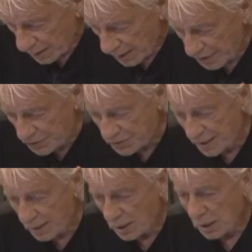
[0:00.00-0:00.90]
It's just
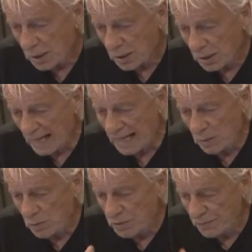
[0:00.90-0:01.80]
that the
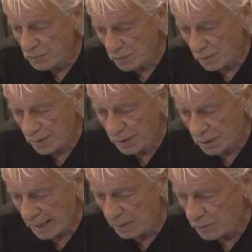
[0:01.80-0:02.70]
language of drumming, the
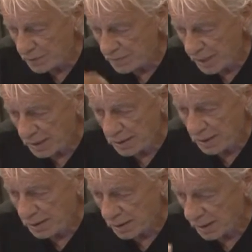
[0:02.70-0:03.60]
language of technique,
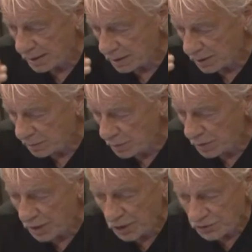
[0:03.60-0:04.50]
the
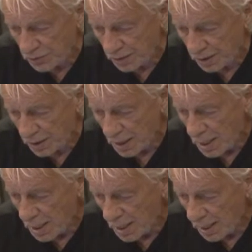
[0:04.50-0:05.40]
communication thing
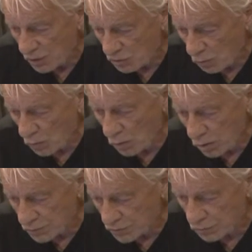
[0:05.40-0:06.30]
is all
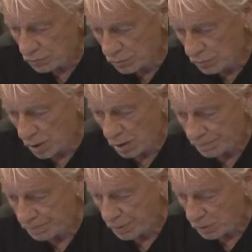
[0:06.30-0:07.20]
screwed up
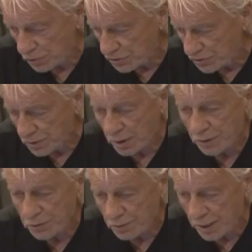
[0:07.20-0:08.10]
because it's not
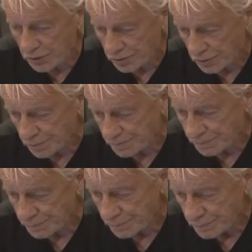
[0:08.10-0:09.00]
international.
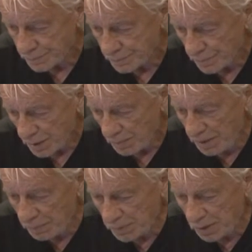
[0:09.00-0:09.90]

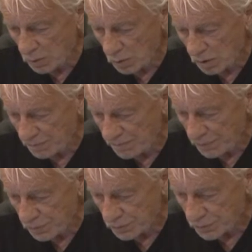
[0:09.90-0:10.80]
People get all confused.